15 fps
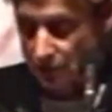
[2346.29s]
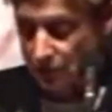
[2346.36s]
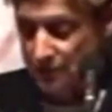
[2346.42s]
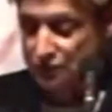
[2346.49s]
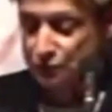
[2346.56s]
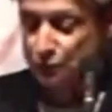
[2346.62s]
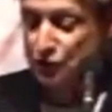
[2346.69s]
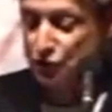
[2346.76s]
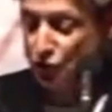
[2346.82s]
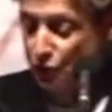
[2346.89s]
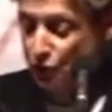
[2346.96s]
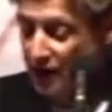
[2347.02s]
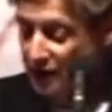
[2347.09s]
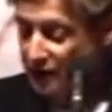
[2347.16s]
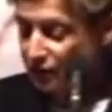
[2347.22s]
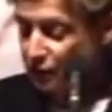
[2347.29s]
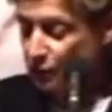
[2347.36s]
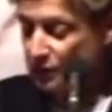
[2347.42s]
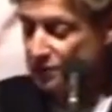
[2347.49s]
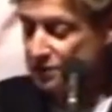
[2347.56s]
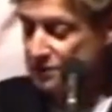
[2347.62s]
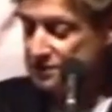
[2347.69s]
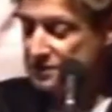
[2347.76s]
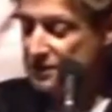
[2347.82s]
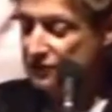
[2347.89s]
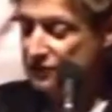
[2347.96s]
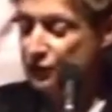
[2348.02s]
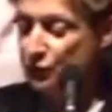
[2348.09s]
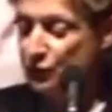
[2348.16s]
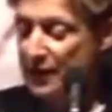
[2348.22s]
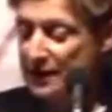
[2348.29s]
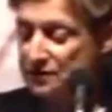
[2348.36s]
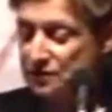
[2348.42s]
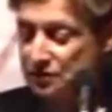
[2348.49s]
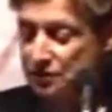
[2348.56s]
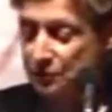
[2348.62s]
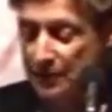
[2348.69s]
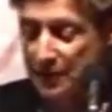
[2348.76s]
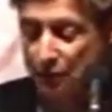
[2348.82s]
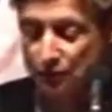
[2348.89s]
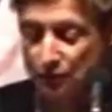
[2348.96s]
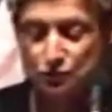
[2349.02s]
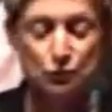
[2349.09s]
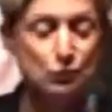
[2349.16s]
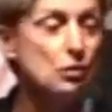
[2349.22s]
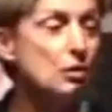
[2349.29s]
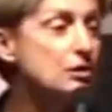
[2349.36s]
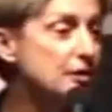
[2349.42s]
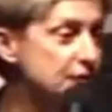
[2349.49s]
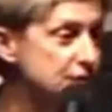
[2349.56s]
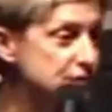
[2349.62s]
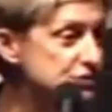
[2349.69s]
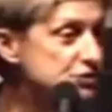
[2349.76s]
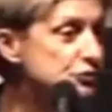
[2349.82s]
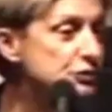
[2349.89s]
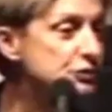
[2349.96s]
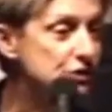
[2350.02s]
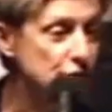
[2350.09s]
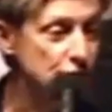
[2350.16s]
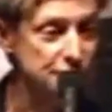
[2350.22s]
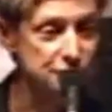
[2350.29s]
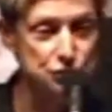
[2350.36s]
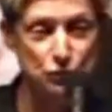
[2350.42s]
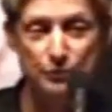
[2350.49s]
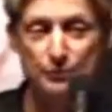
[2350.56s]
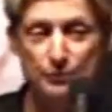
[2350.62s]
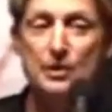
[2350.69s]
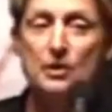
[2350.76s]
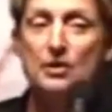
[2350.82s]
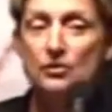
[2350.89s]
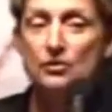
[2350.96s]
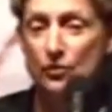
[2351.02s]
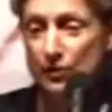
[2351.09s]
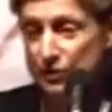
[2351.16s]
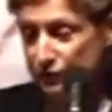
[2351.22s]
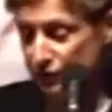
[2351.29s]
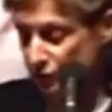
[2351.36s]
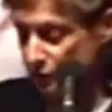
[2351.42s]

As we know, not everyone can take for granted the power to walk on the street or into a bar or even a